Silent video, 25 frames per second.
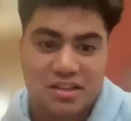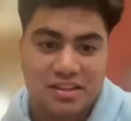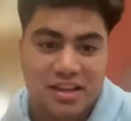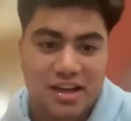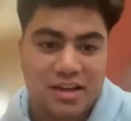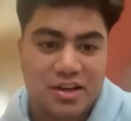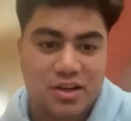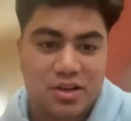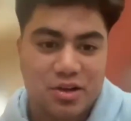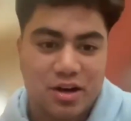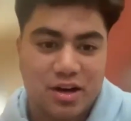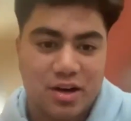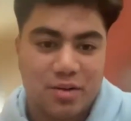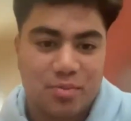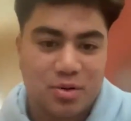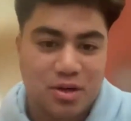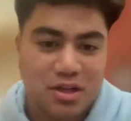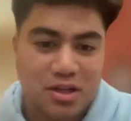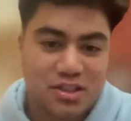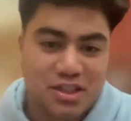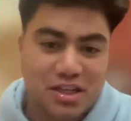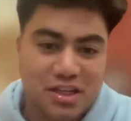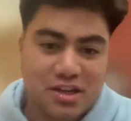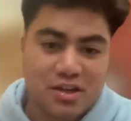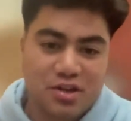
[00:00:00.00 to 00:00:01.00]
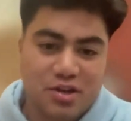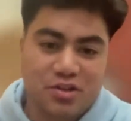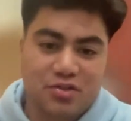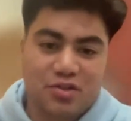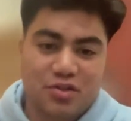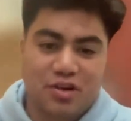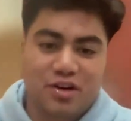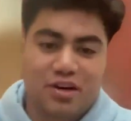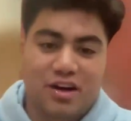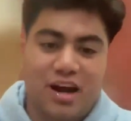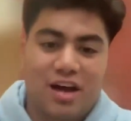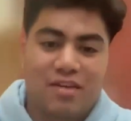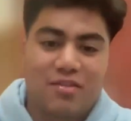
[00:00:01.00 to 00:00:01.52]
thank you and I appreciate you
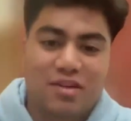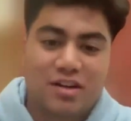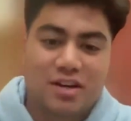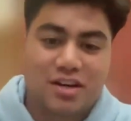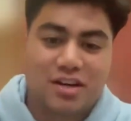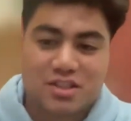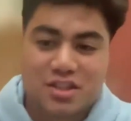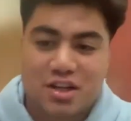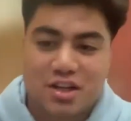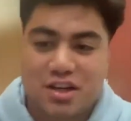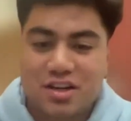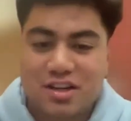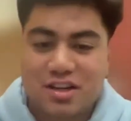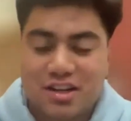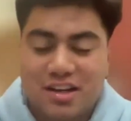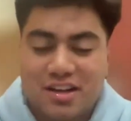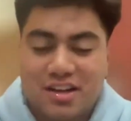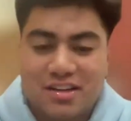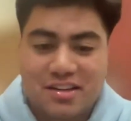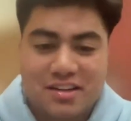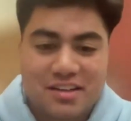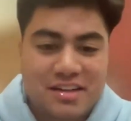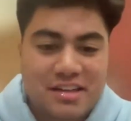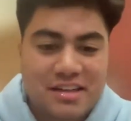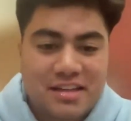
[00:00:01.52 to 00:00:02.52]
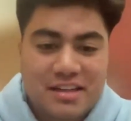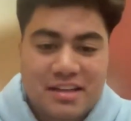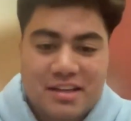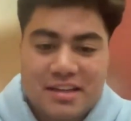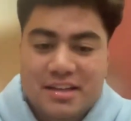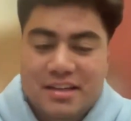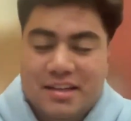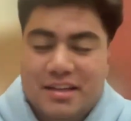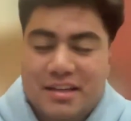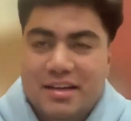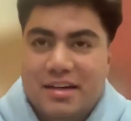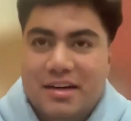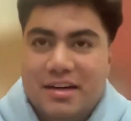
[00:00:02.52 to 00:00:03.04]
for having us on.
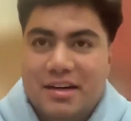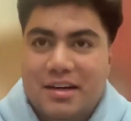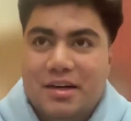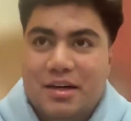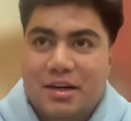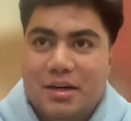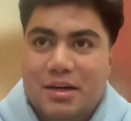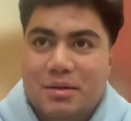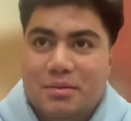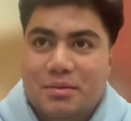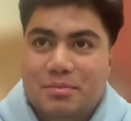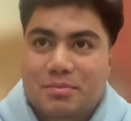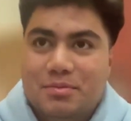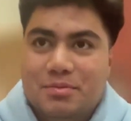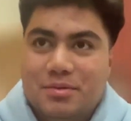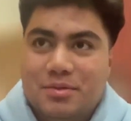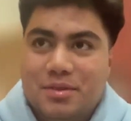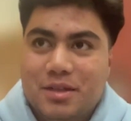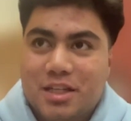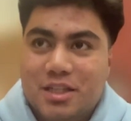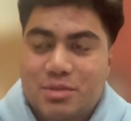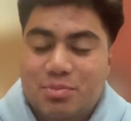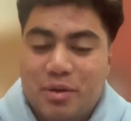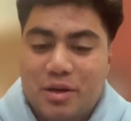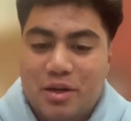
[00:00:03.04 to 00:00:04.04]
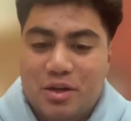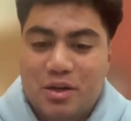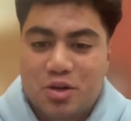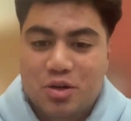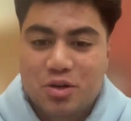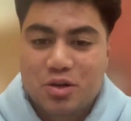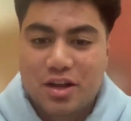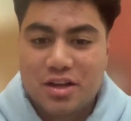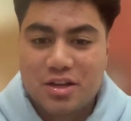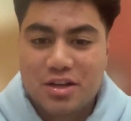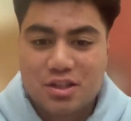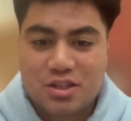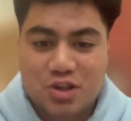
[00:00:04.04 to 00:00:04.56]
And it's pretty cool
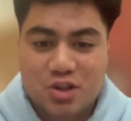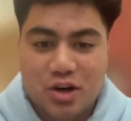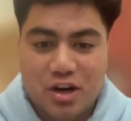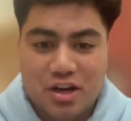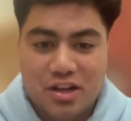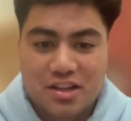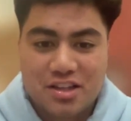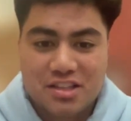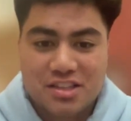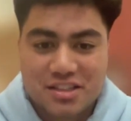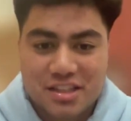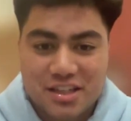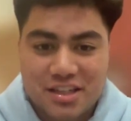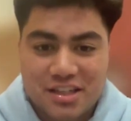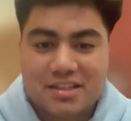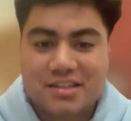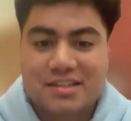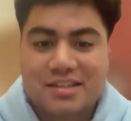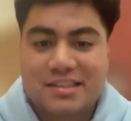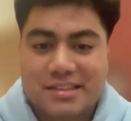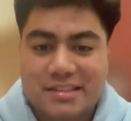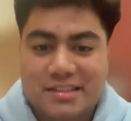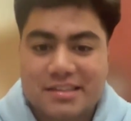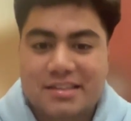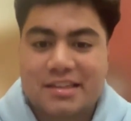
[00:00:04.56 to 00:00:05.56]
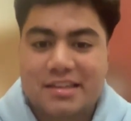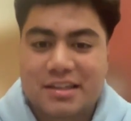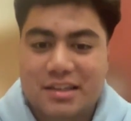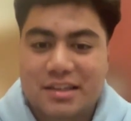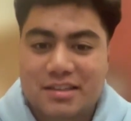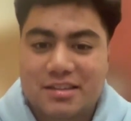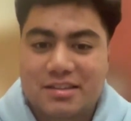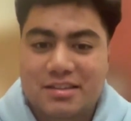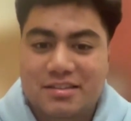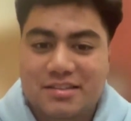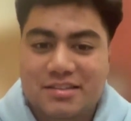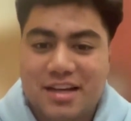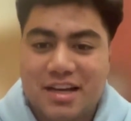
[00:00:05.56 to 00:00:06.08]
that you started this thing. It
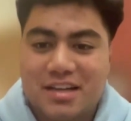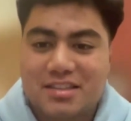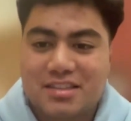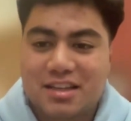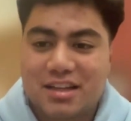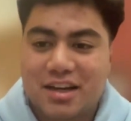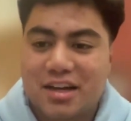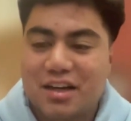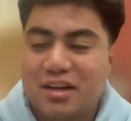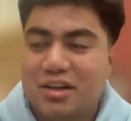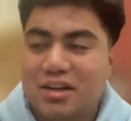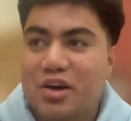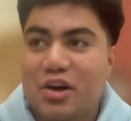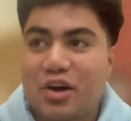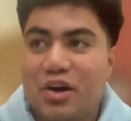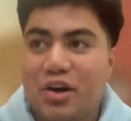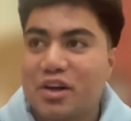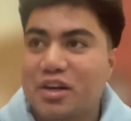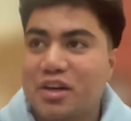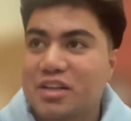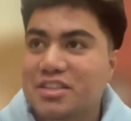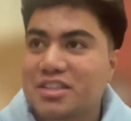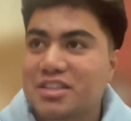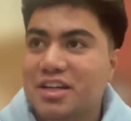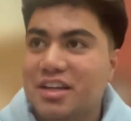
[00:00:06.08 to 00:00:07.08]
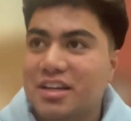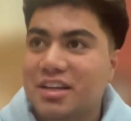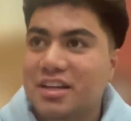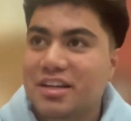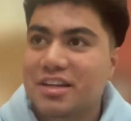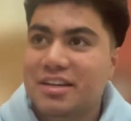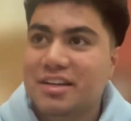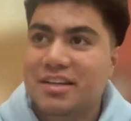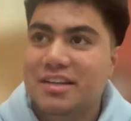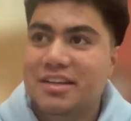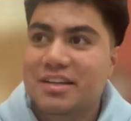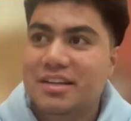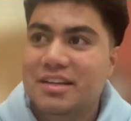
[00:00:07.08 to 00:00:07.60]
takes a lot of courage and
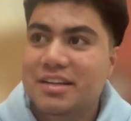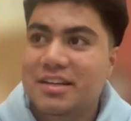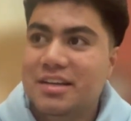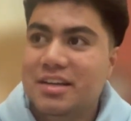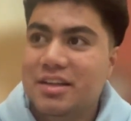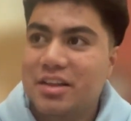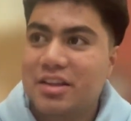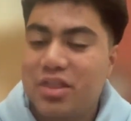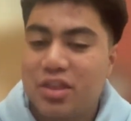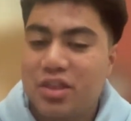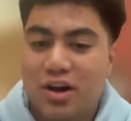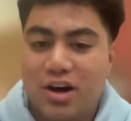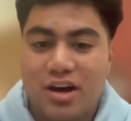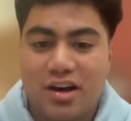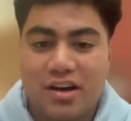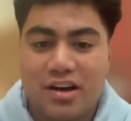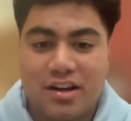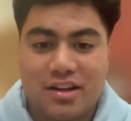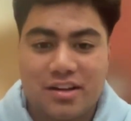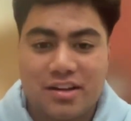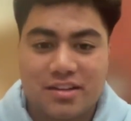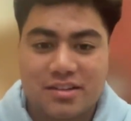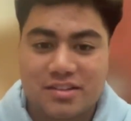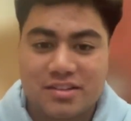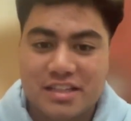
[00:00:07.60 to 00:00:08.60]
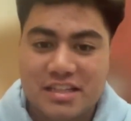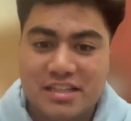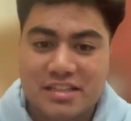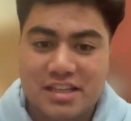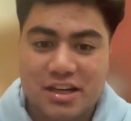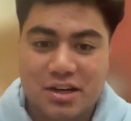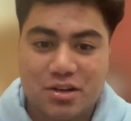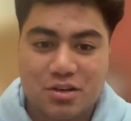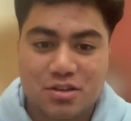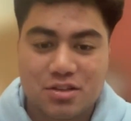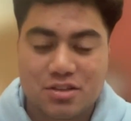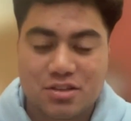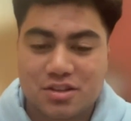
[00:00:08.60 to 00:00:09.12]
like thought and
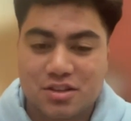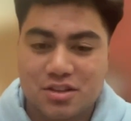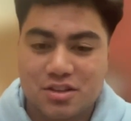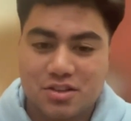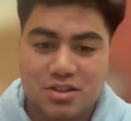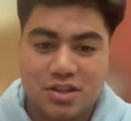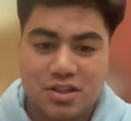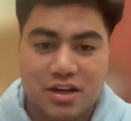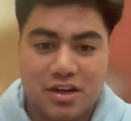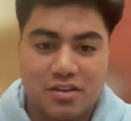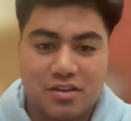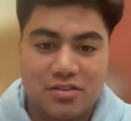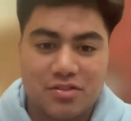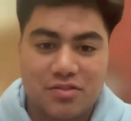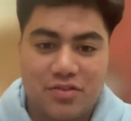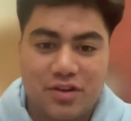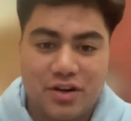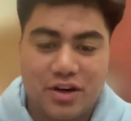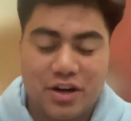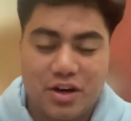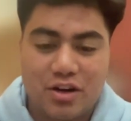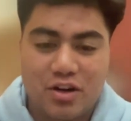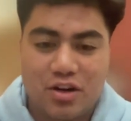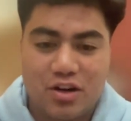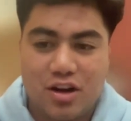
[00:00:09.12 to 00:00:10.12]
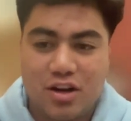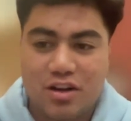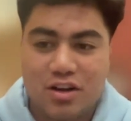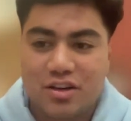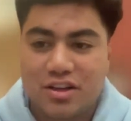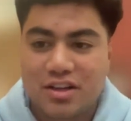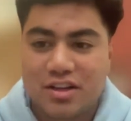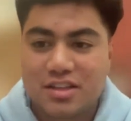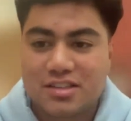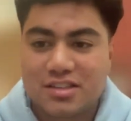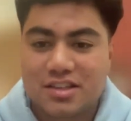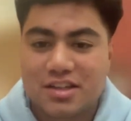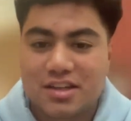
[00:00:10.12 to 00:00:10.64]
details to try to figure out all of
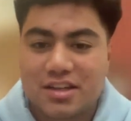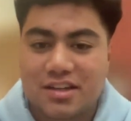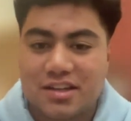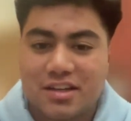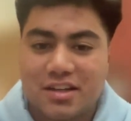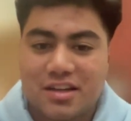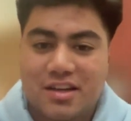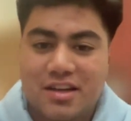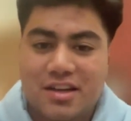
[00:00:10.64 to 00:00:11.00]
this. And